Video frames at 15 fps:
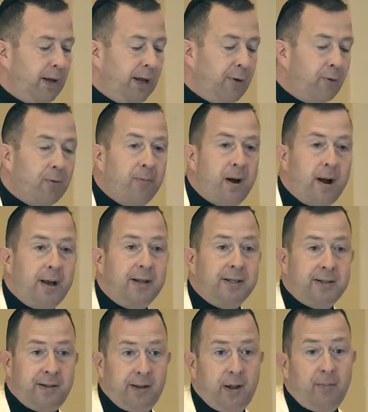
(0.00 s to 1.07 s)
He
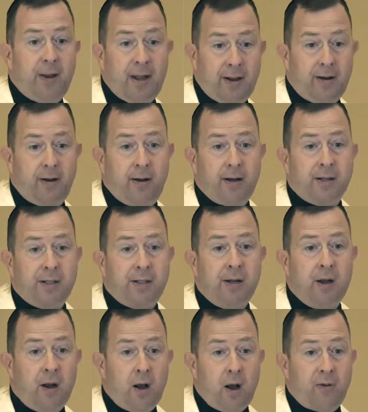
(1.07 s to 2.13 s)
reminds them and us
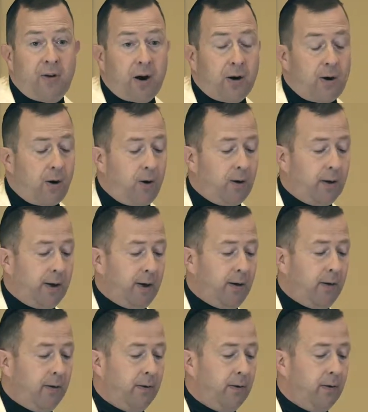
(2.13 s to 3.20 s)
of our calling.
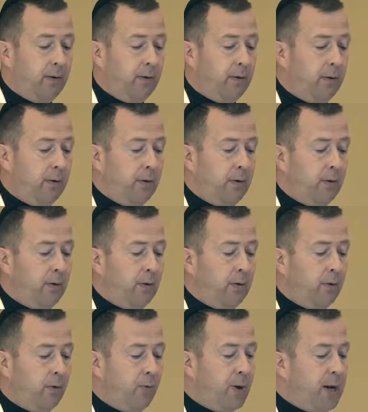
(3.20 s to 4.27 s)

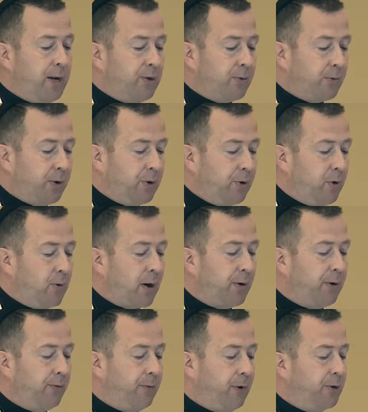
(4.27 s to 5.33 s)
We need to renew our
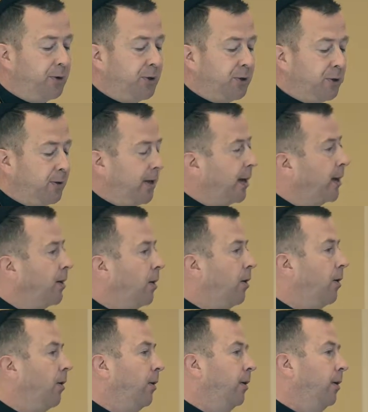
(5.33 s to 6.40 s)
devotion to that
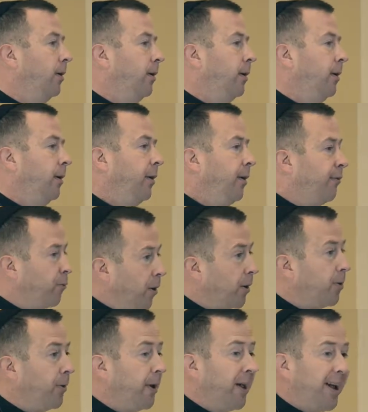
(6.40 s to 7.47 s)
call if we're
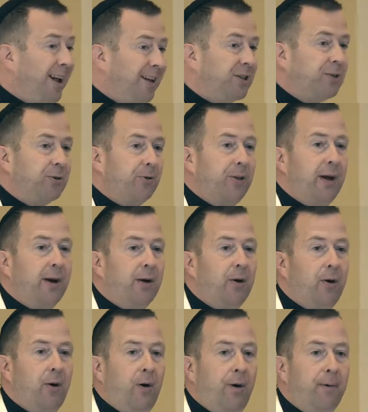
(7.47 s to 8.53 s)
going to answer that
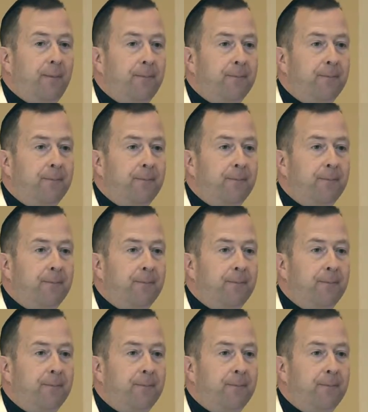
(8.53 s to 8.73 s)
call.